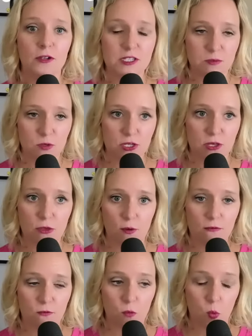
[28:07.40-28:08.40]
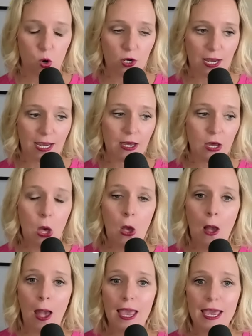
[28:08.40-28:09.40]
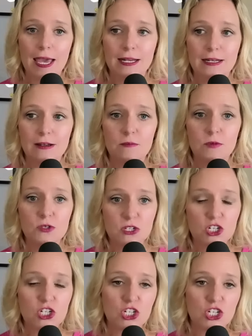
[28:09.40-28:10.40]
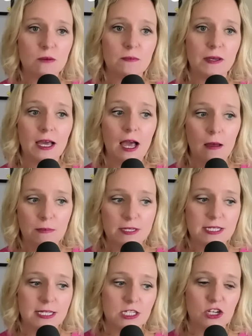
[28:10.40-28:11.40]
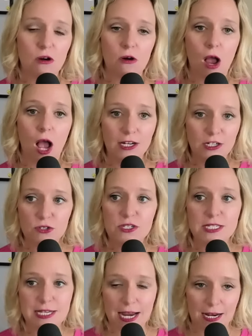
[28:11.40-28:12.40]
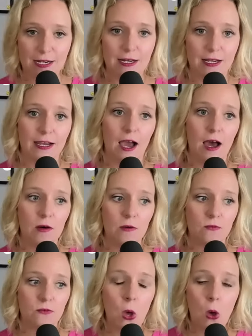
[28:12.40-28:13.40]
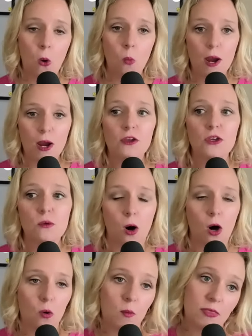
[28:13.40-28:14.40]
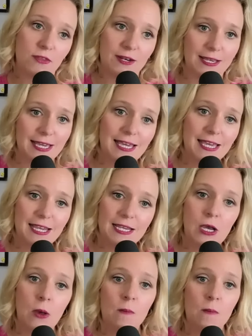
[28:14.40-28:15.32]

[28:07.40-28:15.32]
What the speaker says: It's music theory for working. And musicianship encompasses your understanding of where you are within a key,